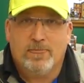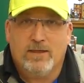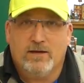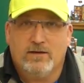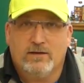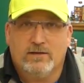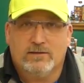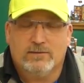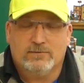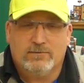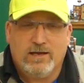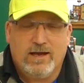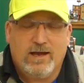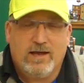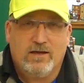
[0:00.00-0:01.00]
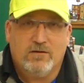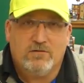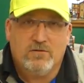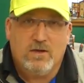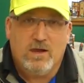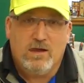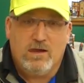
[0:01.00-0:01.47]

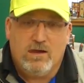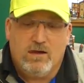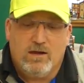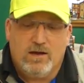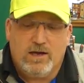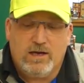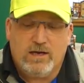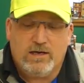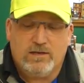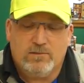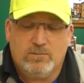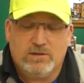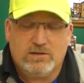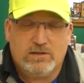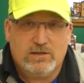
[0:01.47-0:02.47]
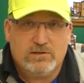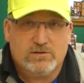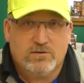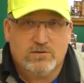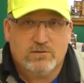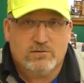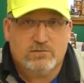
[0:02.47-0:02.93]
have. But these
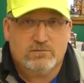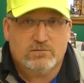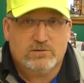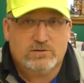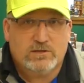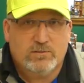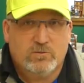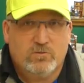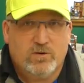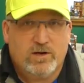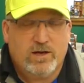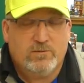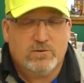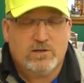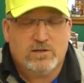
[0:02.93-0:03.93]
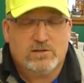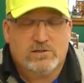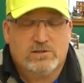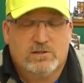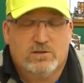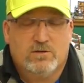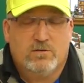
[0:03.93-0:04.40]
are some of what I would
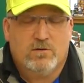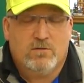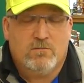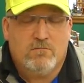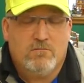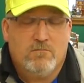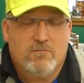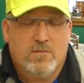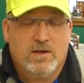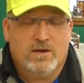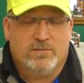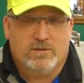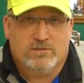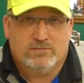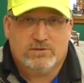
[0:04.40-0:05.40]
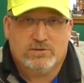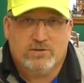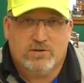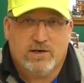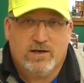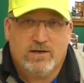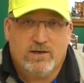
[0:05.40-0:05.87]
consider minimums,
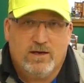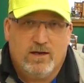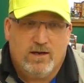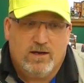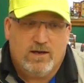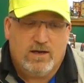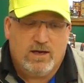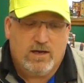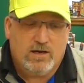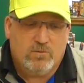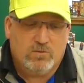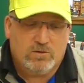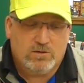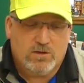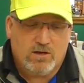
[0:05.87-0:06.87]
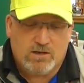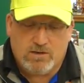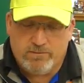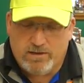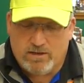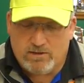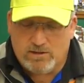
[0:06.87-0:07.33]
all right? And we'll talk
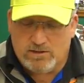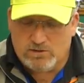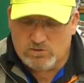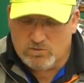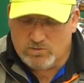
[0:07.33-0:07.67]
about each